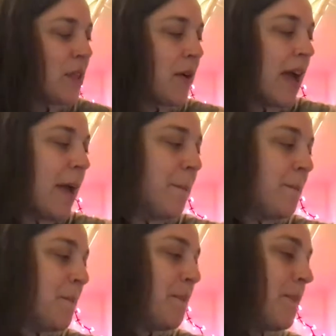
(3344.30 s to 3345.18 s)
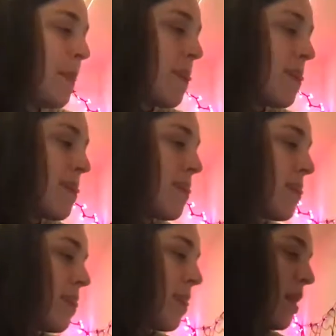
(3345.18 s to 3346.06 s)
Okay.
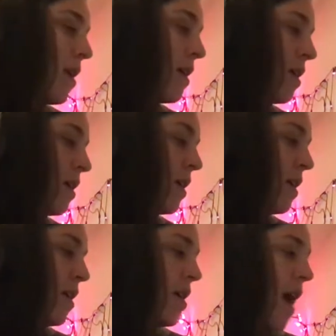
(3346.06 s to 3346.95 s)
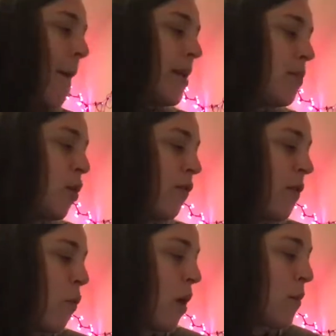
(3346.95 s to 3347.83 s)
I'm going to pull
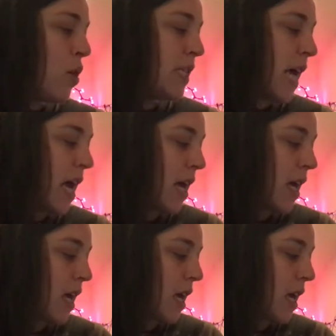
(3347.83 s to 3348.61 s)
from one more deck